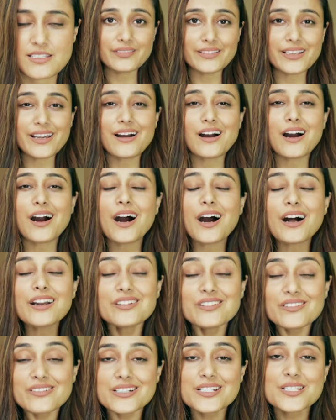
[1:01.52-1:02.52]
There are
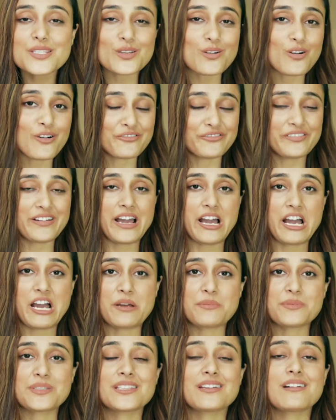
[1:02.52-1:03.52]
hundreds of
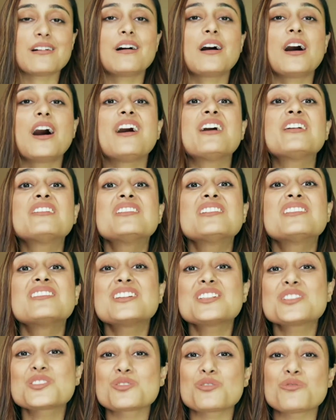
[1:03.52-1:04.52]
apps, there are
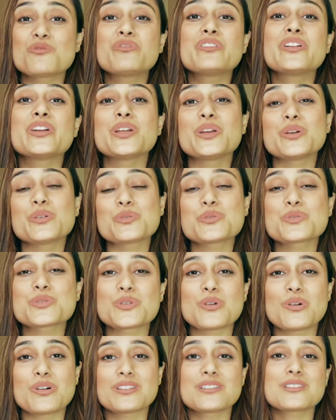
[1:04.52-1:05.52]
hundreds of videos
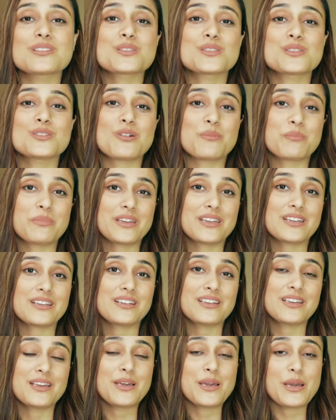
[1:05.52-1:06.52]
on this topic.
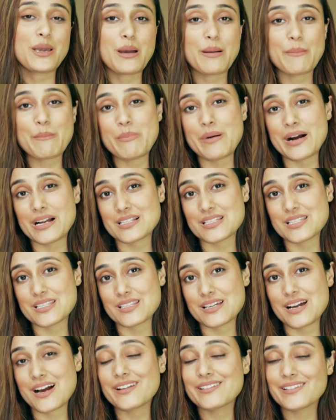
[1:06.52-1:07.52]
But
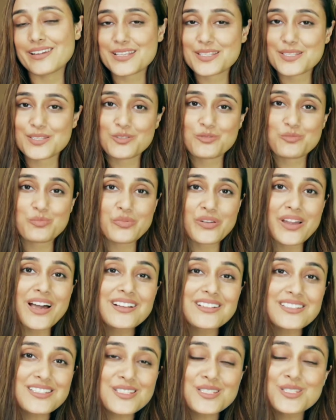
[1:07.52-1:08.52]
unless you
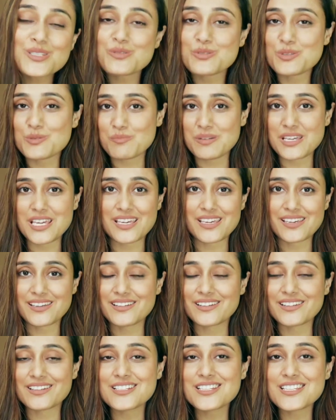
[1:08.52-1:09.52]
practice to speak
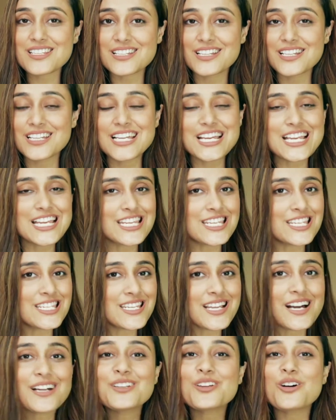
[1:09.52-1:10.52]
English,
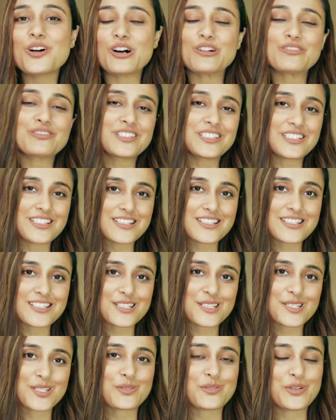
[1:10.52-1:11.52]
none of this
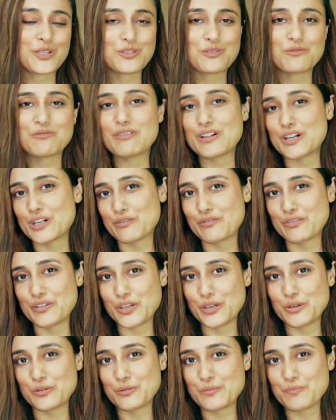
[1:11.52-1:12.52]
is going to work for
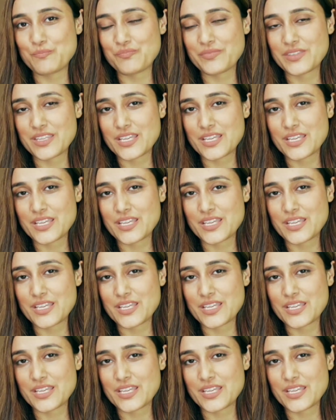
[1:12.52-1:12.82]
you.